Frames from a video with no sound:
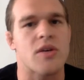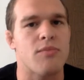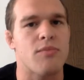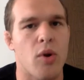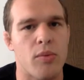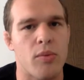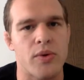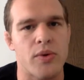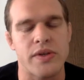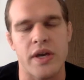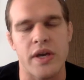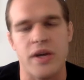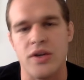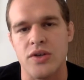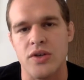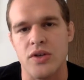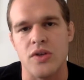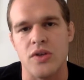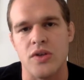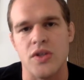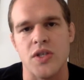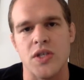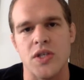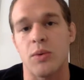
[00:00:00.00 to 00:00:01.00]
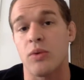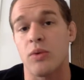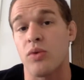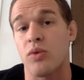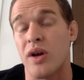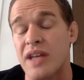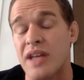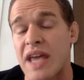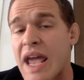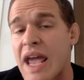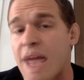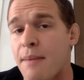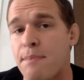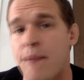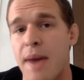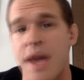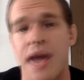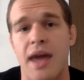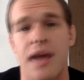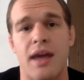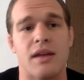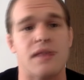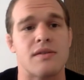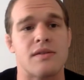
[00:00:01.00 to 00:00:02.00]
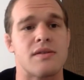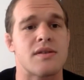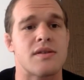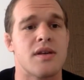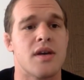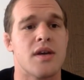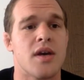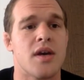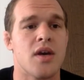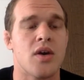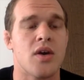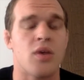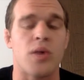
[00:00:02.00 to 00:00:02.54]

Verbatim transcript: and mobilization. So we run campaigns.